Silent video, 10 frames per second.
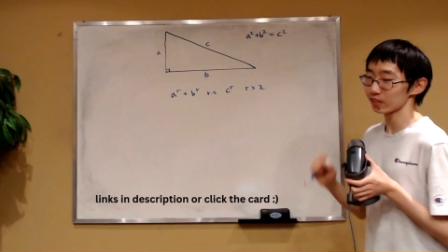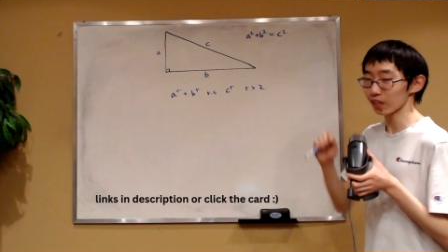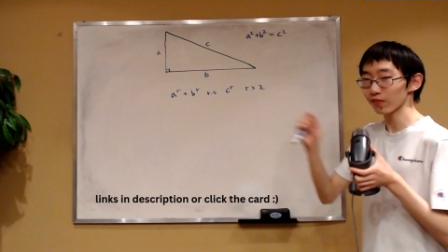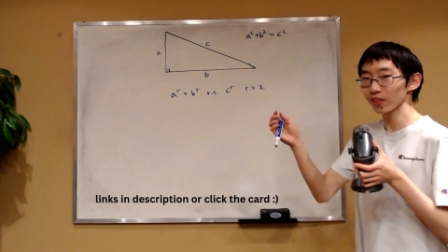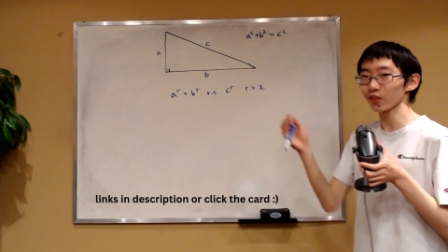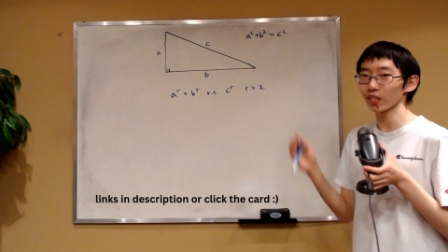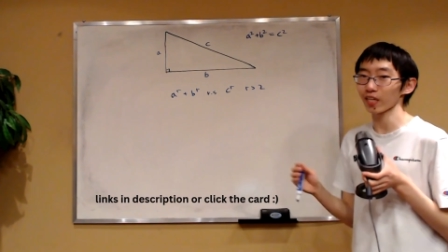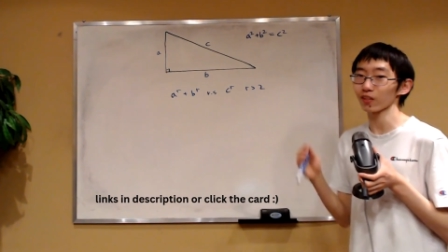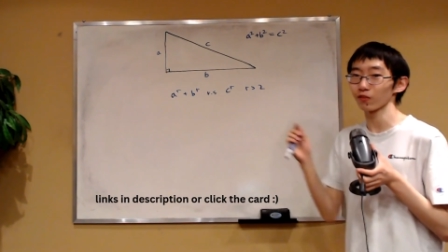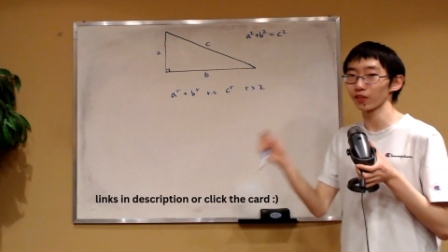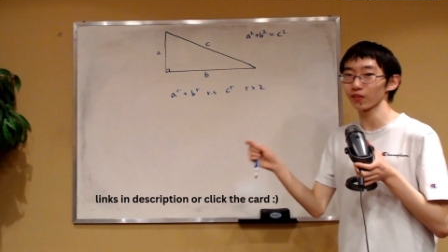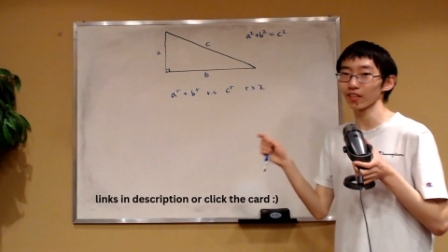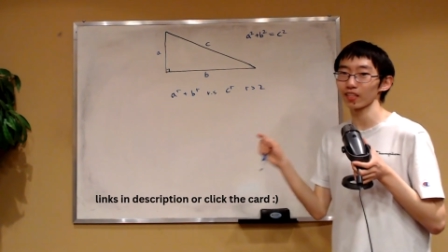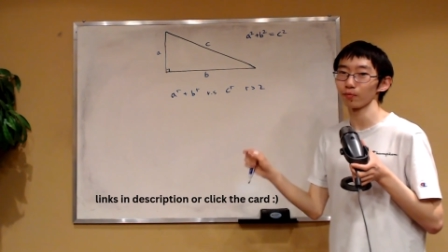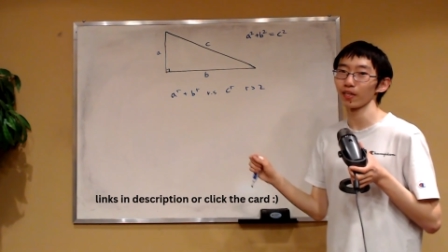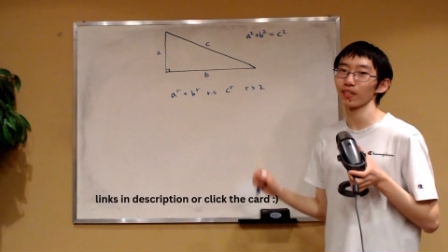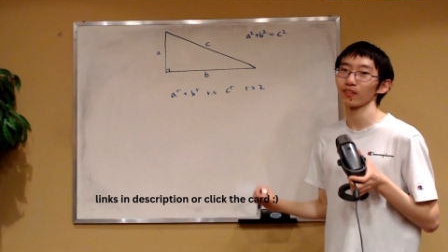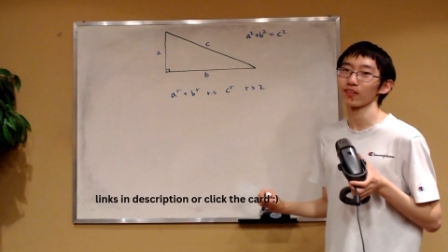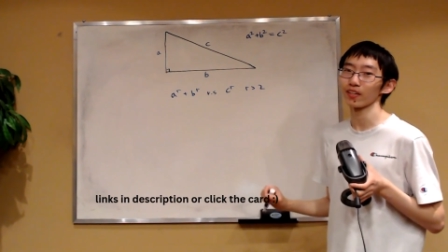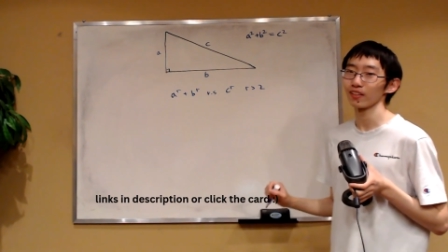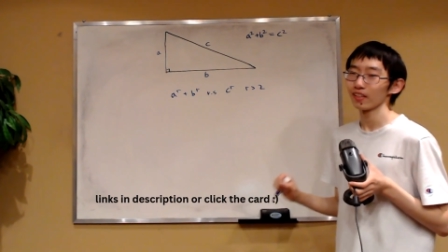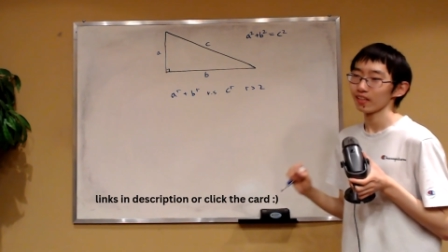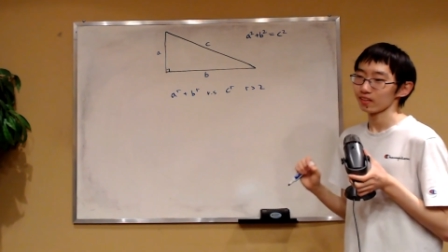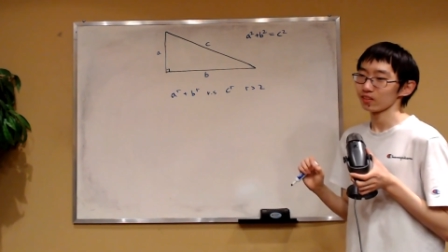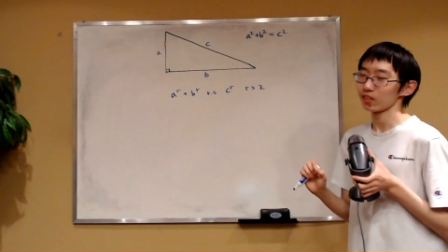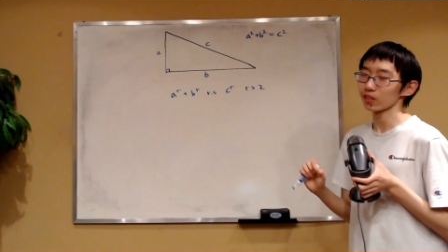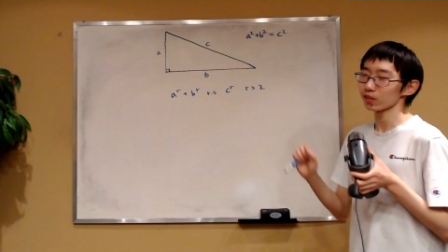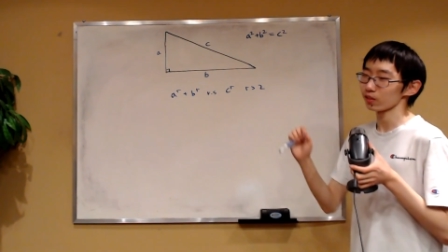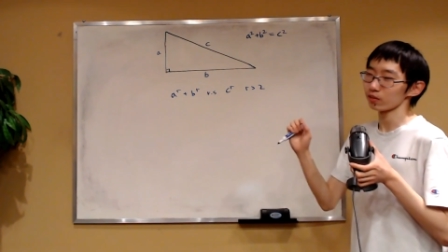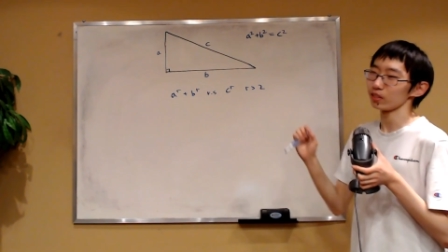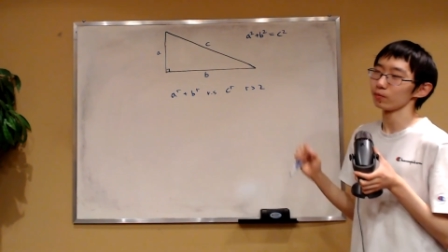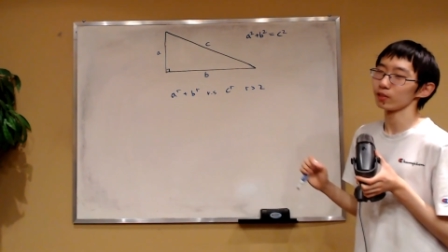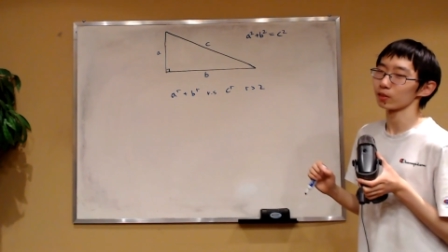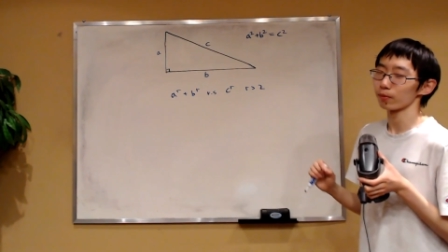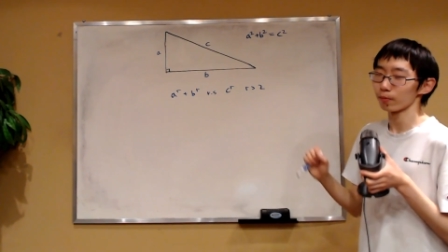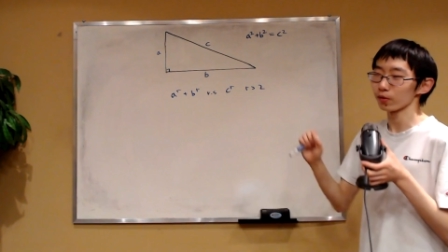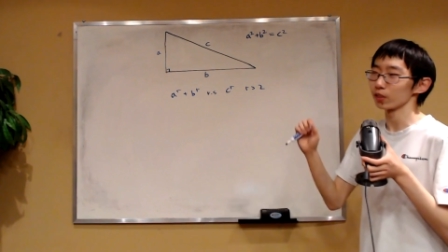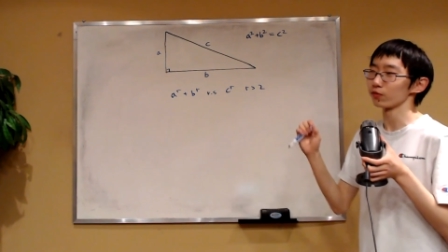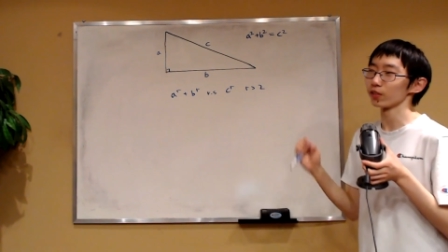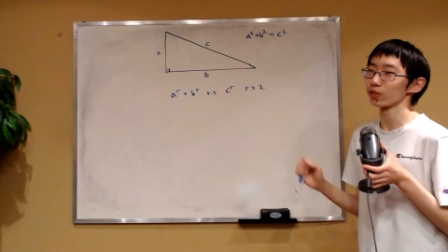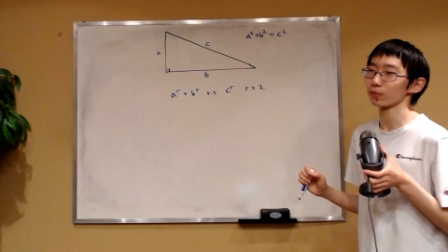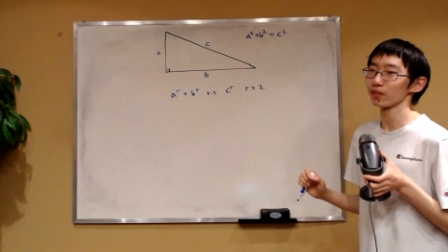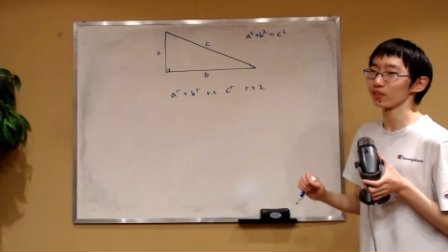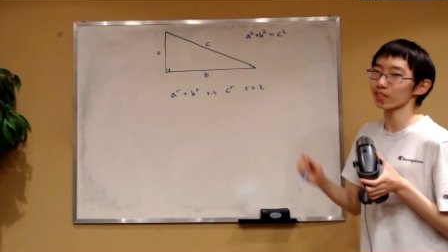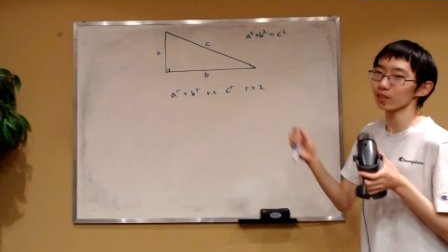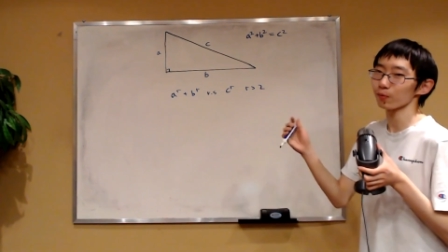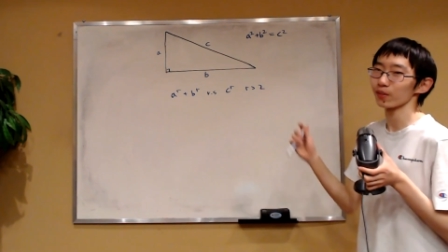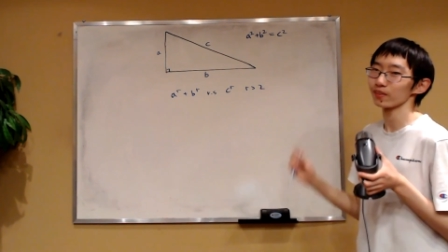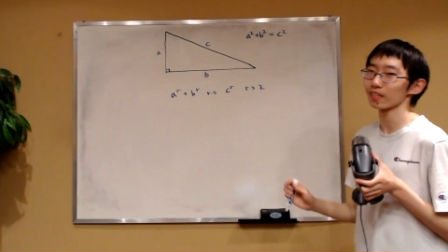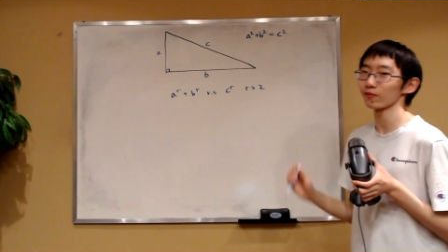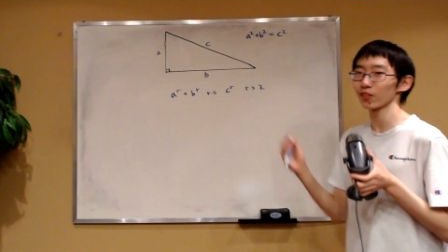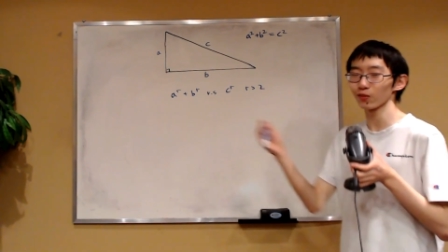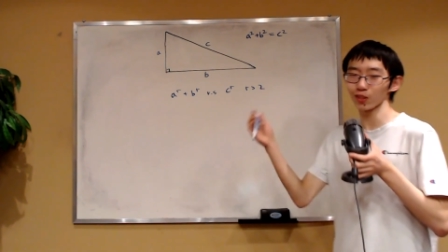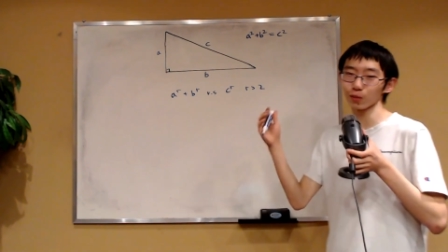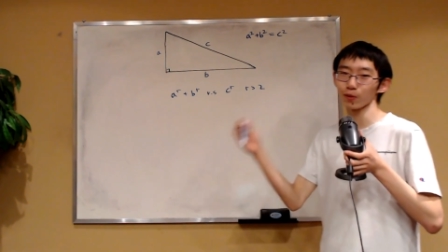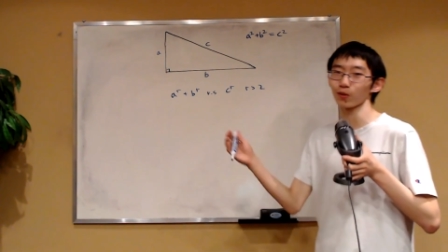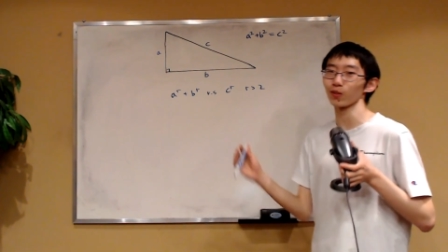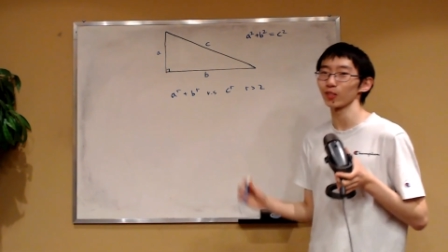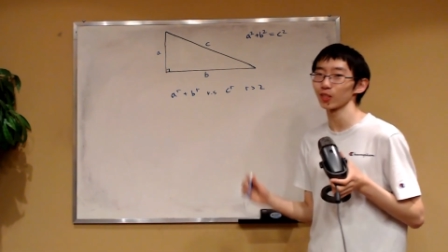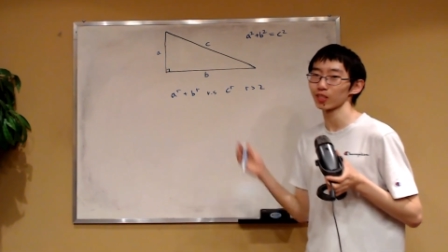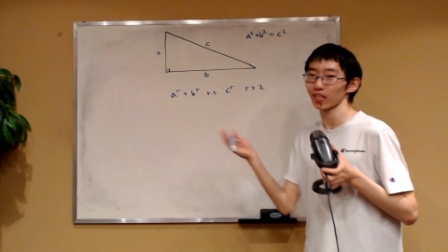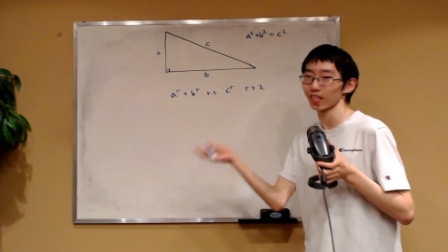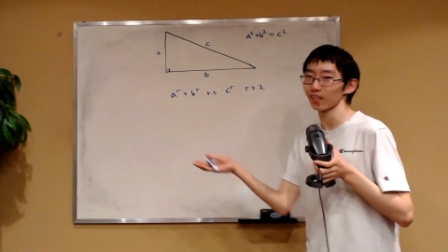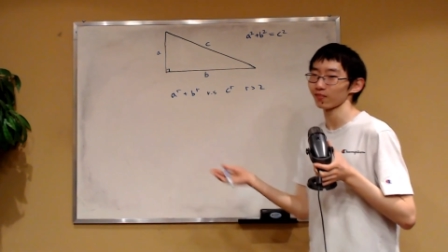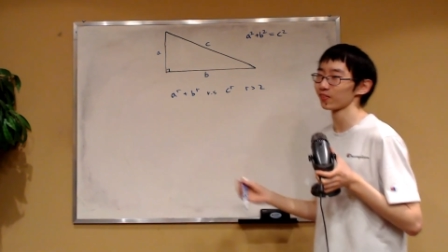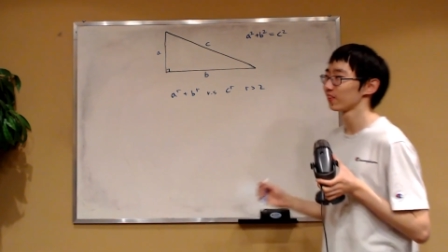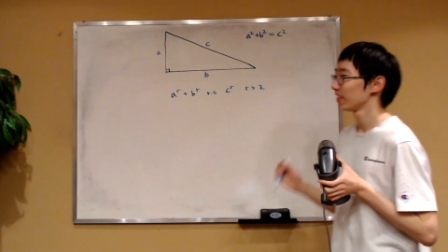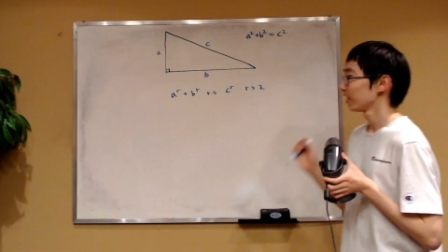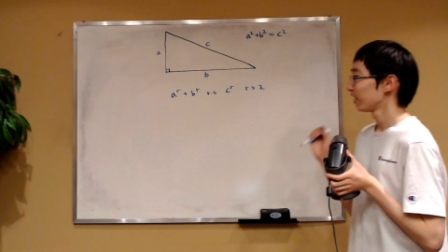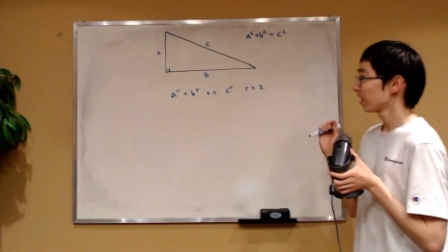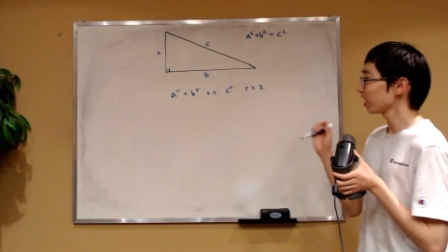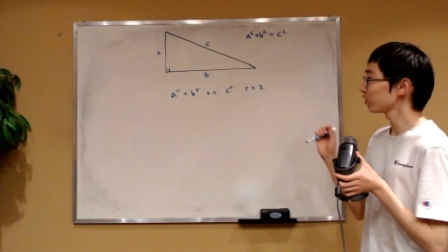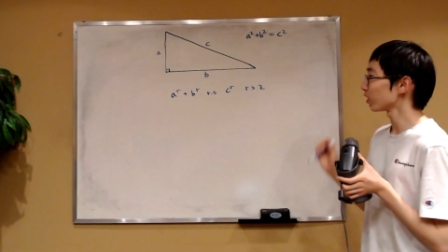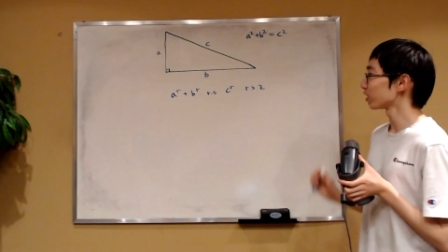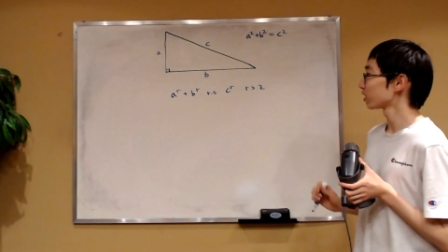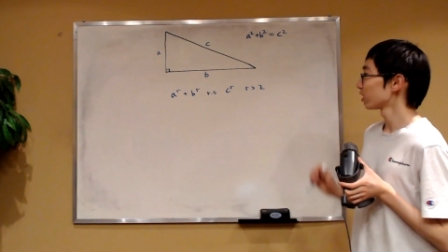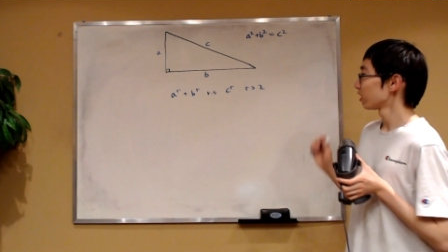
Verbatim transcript: Definitely go check out the video that he made, right? He doesn't need me to promote his videos, but you get the point. That video was super cool. You should check it out. Anyways,